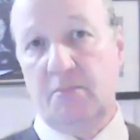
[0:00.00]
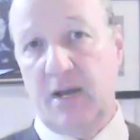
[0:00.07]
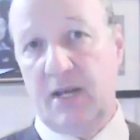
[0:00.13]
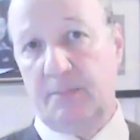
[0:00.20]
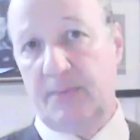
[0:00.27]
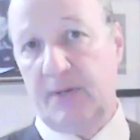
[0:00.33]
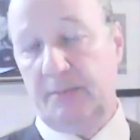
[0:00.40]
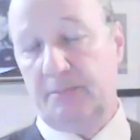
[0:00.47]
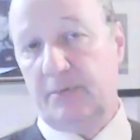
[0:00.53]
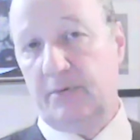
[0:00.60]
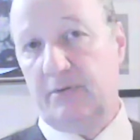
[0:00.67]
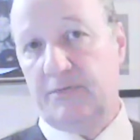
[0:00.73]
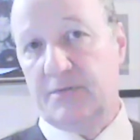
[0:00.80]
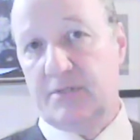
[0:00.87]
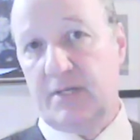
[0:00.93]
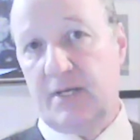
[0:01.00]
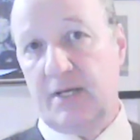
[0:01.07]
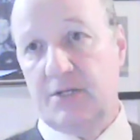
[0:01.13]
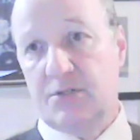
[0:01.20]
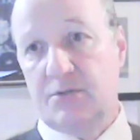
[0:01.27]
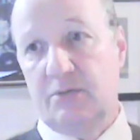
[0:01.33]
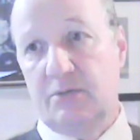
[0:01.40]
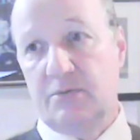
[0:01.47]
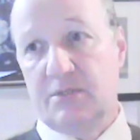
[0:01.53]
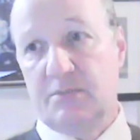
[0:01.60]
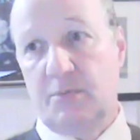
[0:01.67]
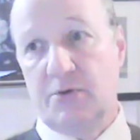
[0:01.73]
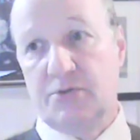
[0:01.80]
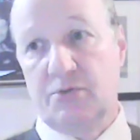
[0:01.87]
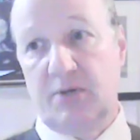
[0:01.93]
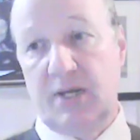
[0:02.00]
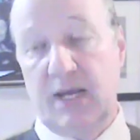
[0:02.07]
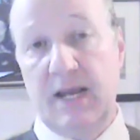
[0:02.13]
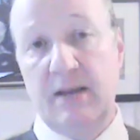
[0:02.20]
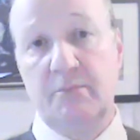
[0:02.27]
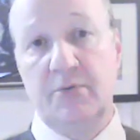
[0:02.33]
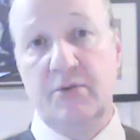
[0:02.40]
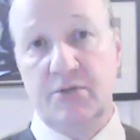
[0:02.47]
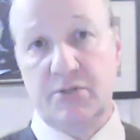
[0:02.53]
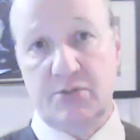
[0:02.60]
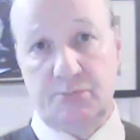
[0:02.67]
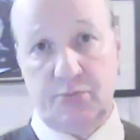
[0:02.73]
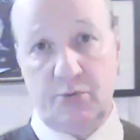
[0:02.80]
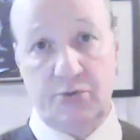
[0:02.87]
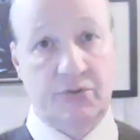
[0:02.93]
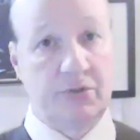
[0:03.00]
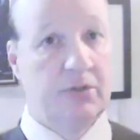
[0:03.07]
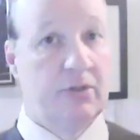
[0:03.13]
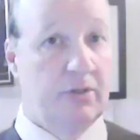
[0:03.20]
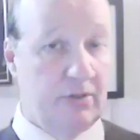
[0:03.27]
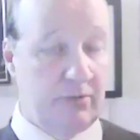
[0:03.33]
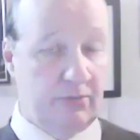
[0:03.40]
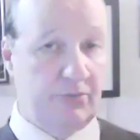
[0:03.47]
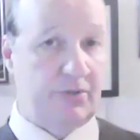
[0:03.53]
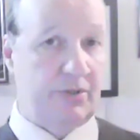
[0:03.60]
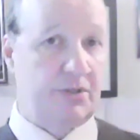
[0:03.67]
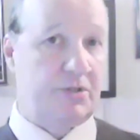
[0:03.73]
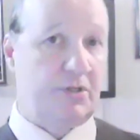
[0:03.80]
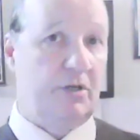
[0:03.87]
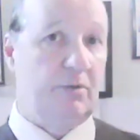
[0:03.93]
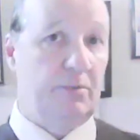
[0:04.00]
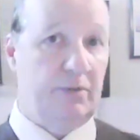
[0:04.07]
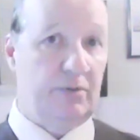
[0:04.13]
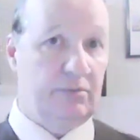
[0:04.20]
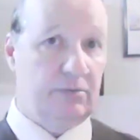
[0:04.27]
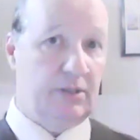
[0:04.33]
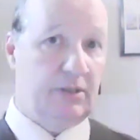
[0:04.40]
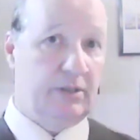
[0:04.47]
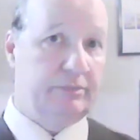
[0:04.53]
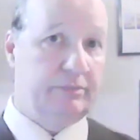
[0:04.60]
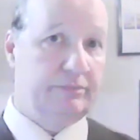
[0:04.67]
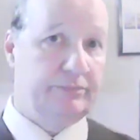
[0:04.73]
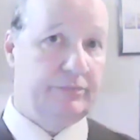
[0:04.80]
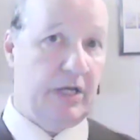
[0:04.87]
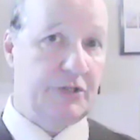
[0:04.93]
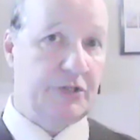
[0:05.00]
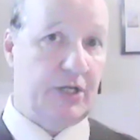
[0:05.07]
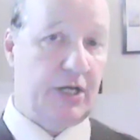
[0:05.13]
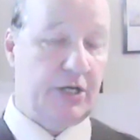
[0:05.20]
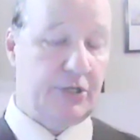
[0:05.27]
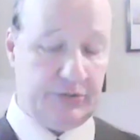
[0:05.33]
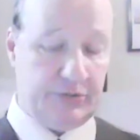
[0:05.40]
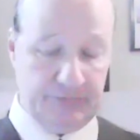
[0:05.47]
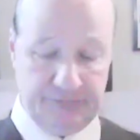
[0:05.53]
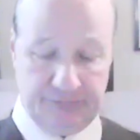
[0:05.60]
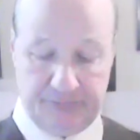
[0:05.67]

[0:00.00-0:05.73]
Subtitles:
many people of his day. So he was the person who came to this approach with considerable education.